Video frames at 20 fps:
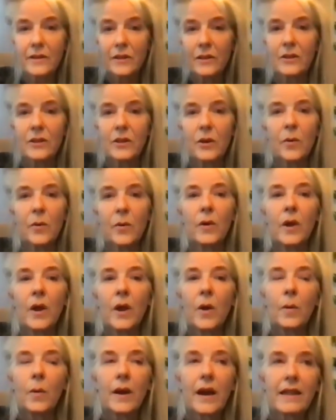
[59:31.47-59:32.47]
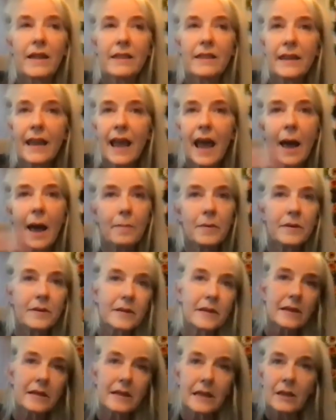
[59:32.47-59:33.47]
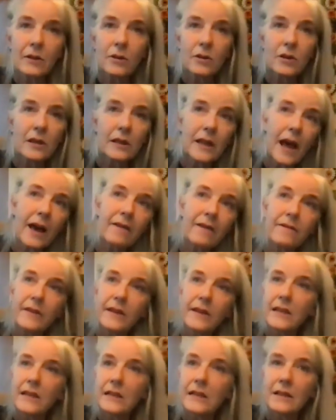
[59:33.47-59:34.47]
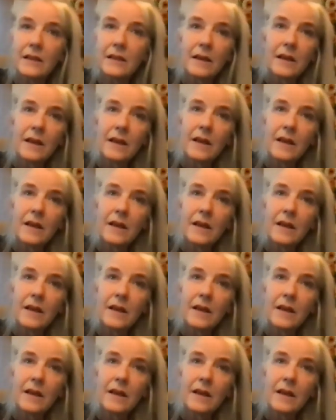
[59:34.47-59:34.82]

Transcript: And so what I think happens is that there's a lot of this,